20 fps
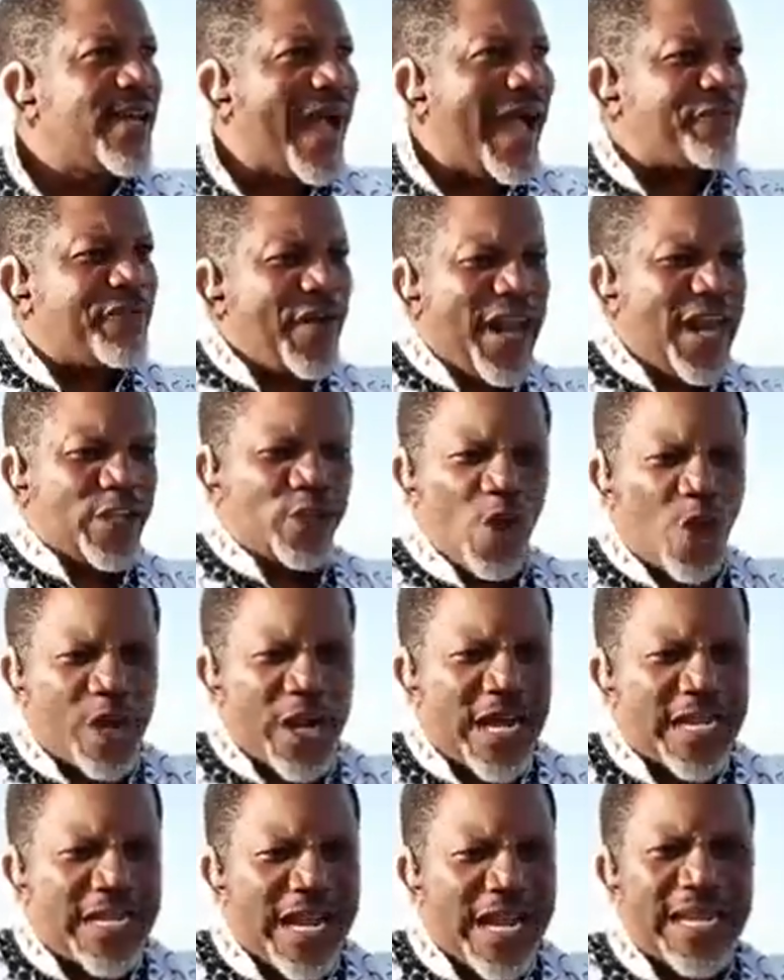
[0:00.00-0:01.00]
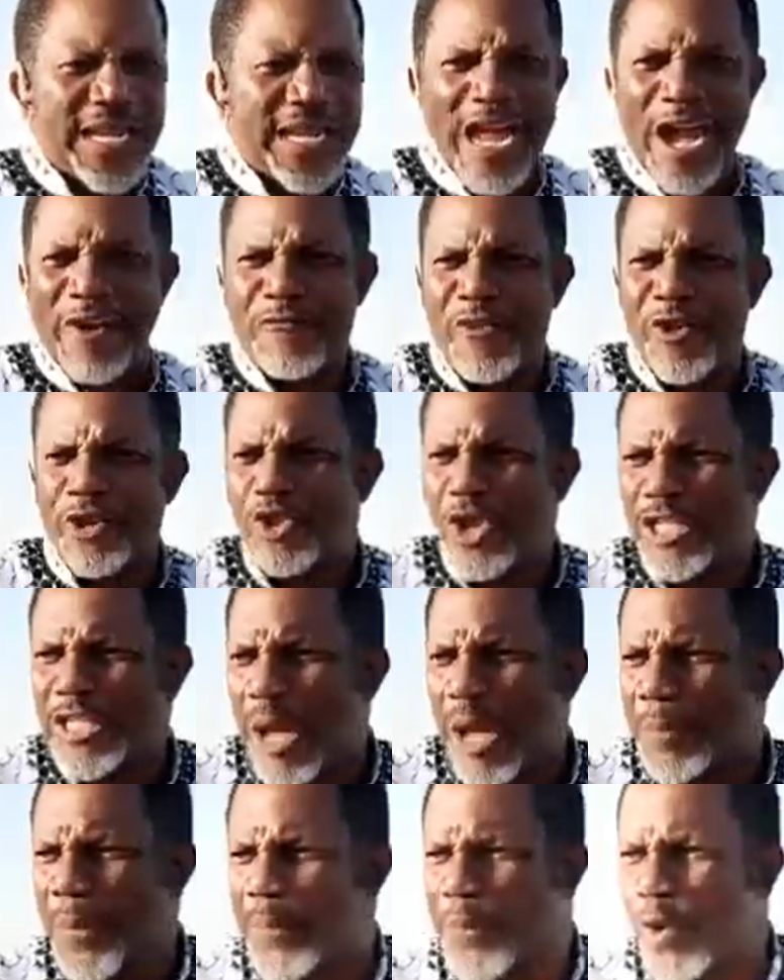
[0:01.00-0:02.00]
I better talk on that day. Now for
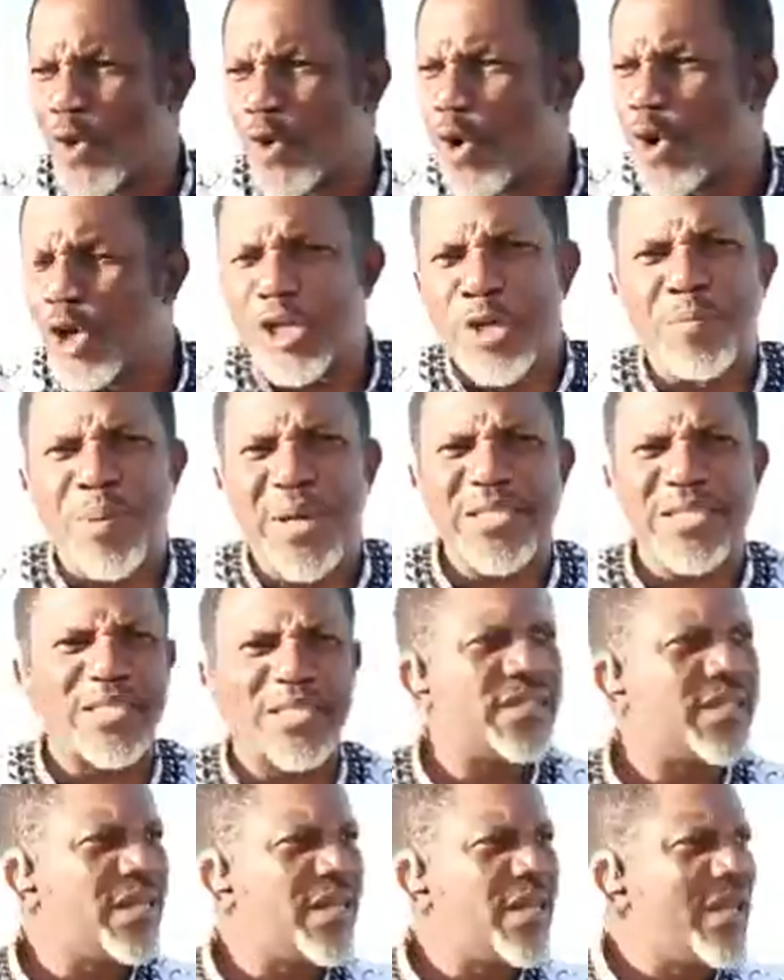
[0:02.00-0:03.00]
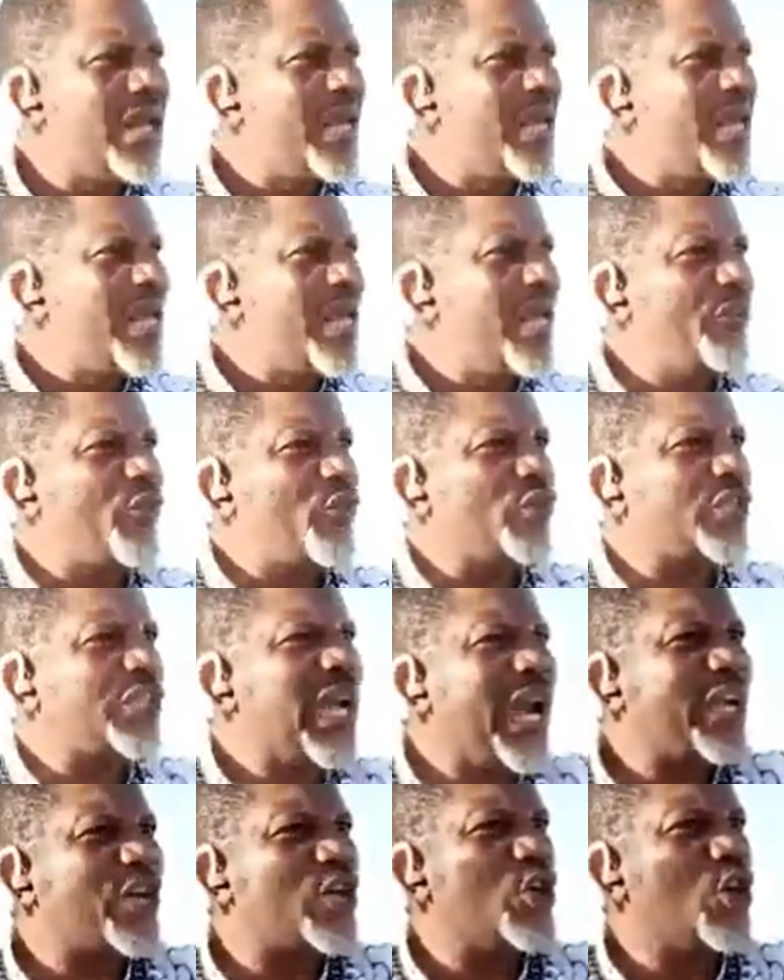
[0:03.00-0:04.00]
treated people go keep person. If you
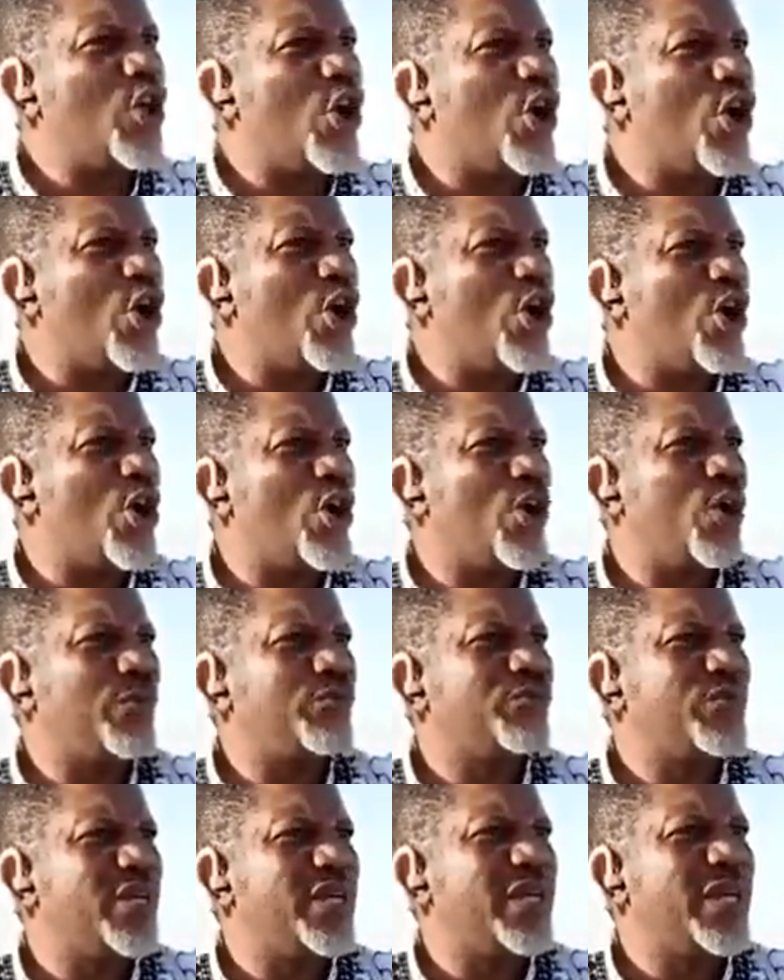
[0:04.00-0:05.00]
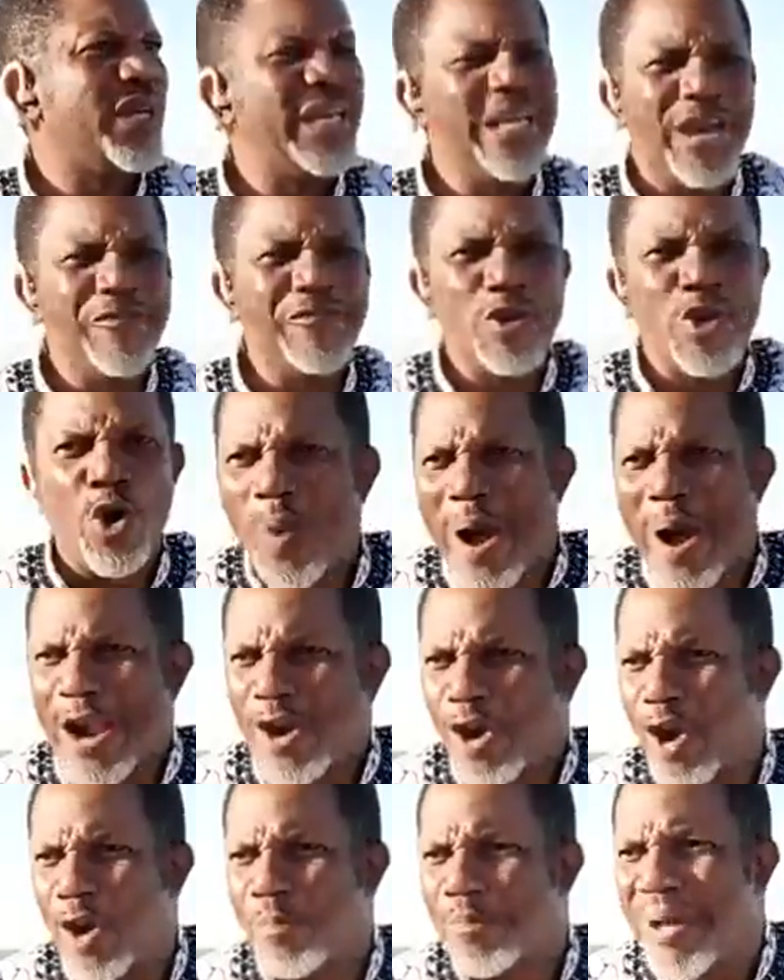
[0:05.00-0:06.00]
check your
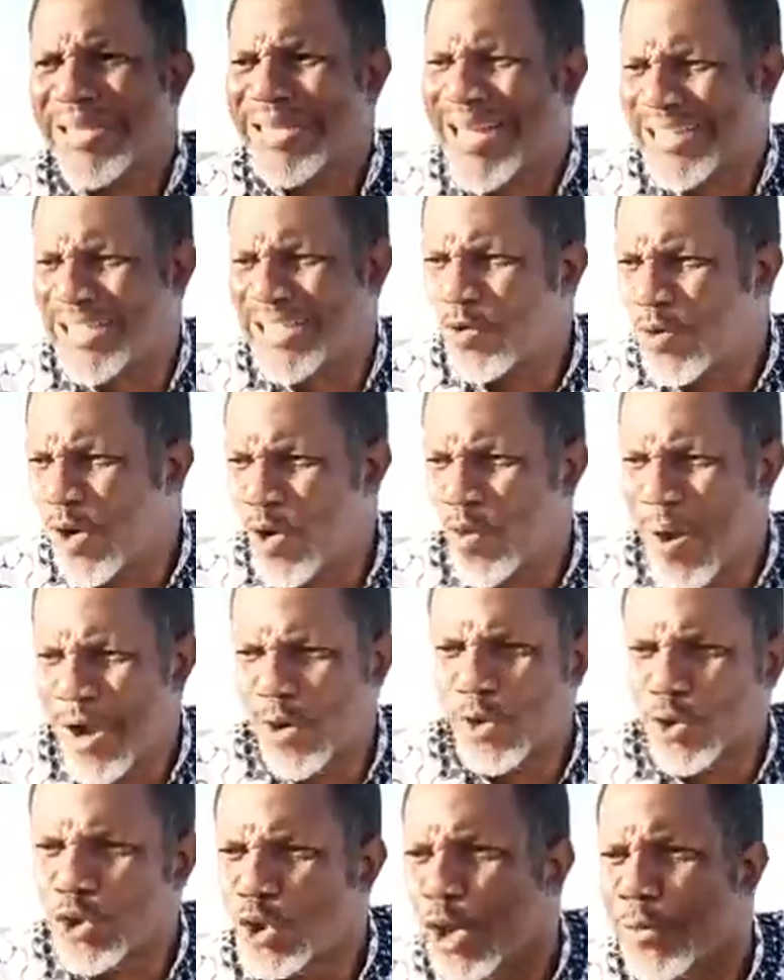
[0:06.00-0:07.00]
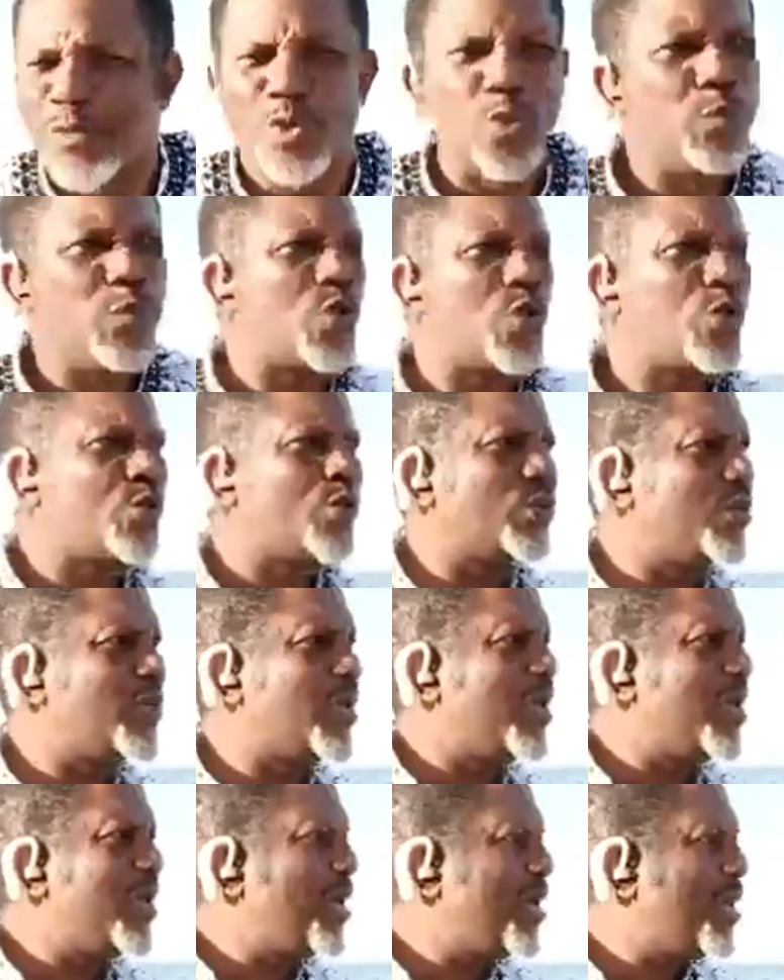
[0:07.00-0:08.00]
or better thing where you want to go chop tomorrow.
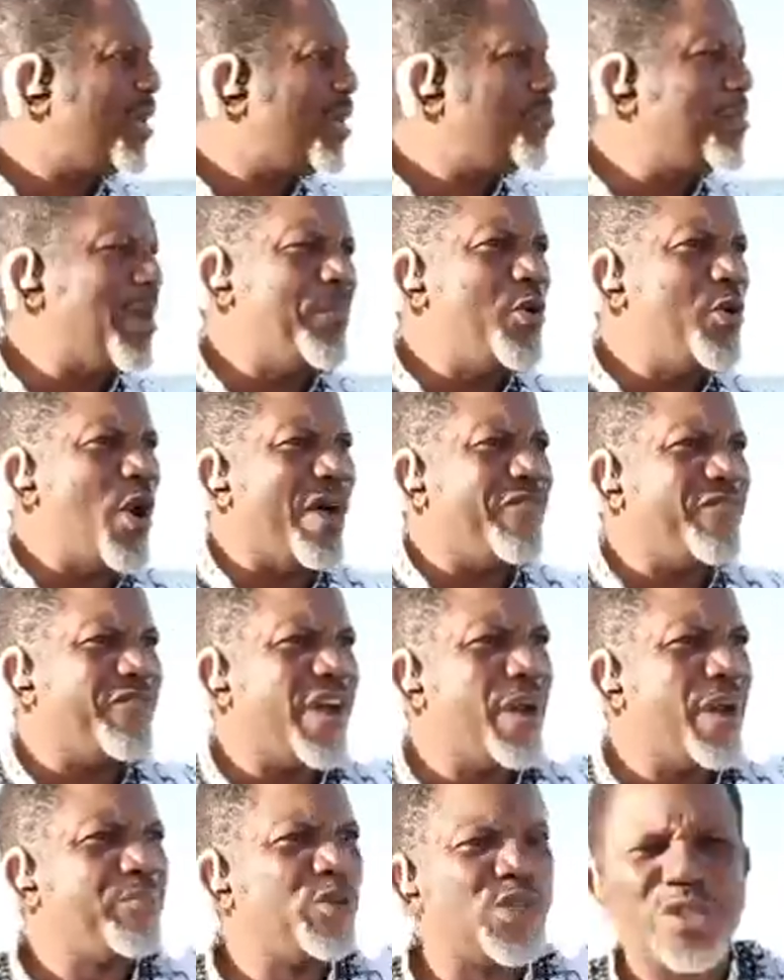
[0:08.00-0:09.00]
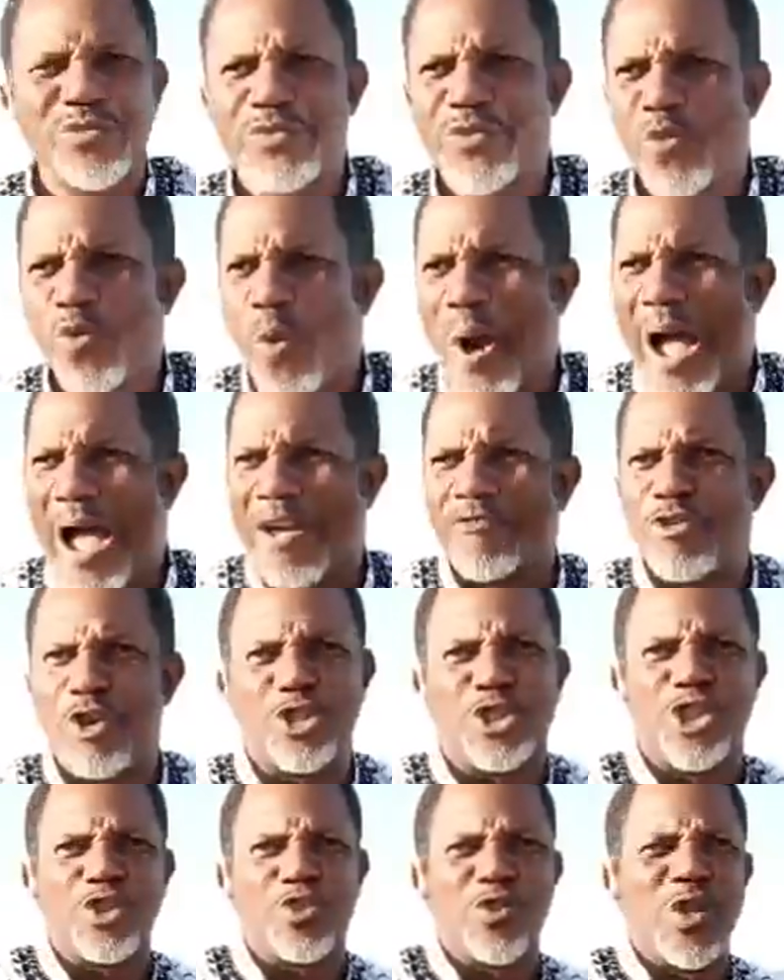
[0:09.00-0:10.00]
Maybe you have a very beautiful wife,
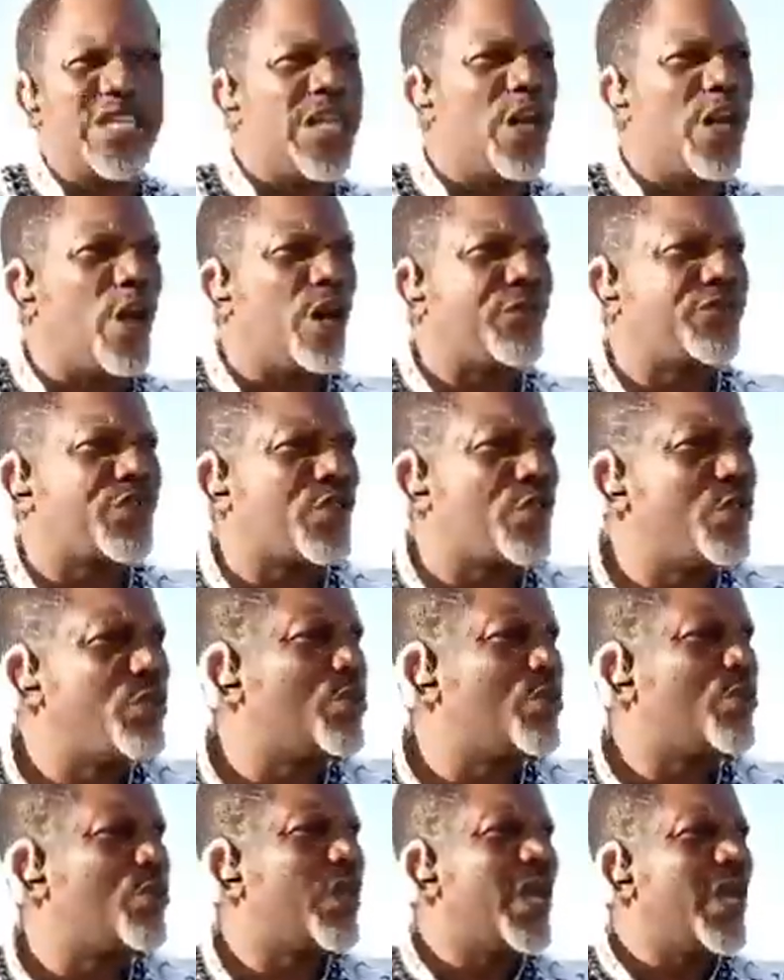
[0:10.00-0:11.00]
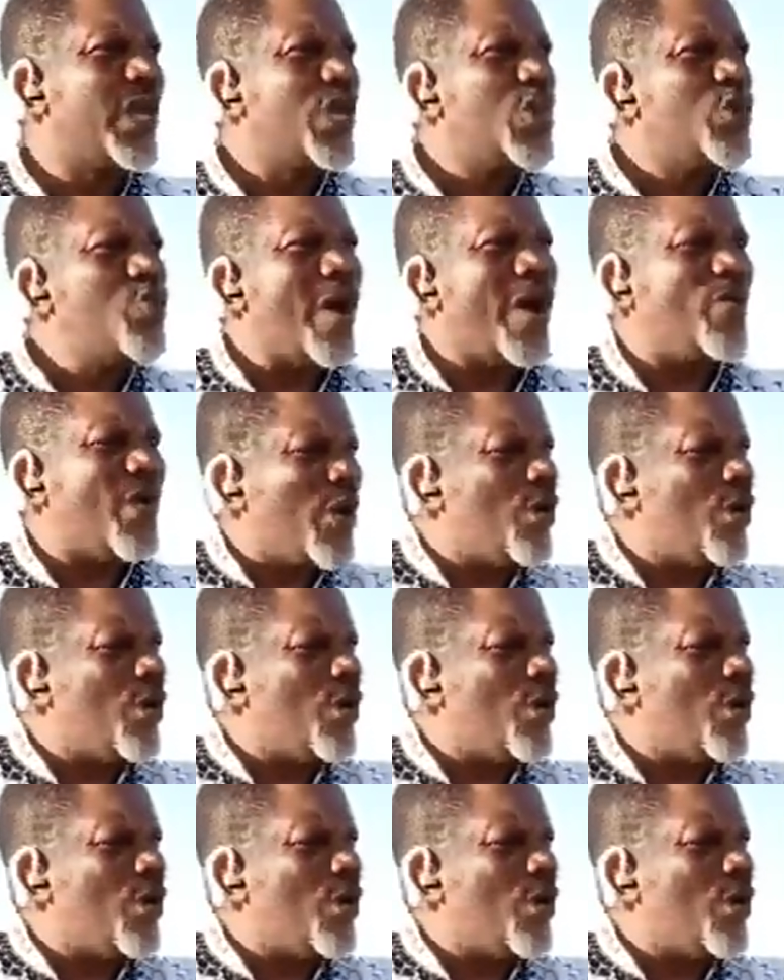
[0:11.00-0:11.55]
your children, they love you. You are